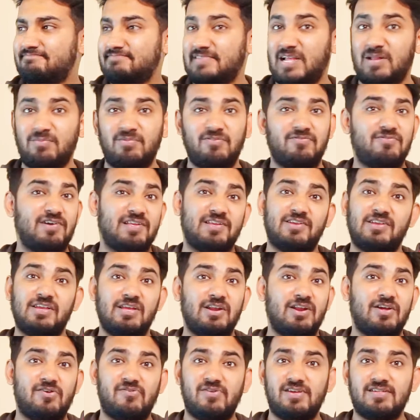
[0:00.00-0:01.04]
That'll be fucking
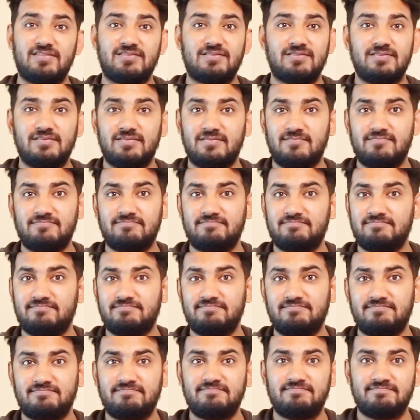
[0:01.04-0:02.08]
hilarious.
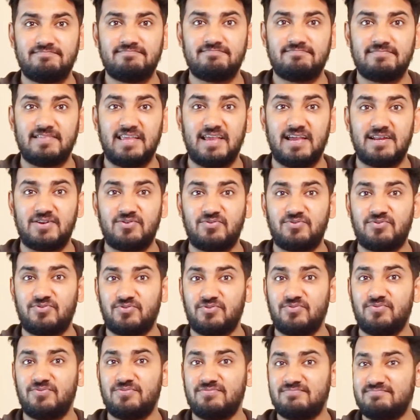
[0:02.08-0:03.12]
Yeah,
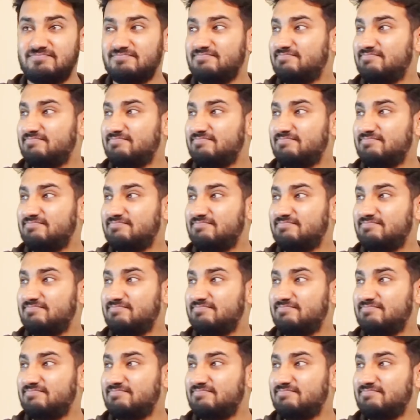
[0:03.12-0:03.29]
true.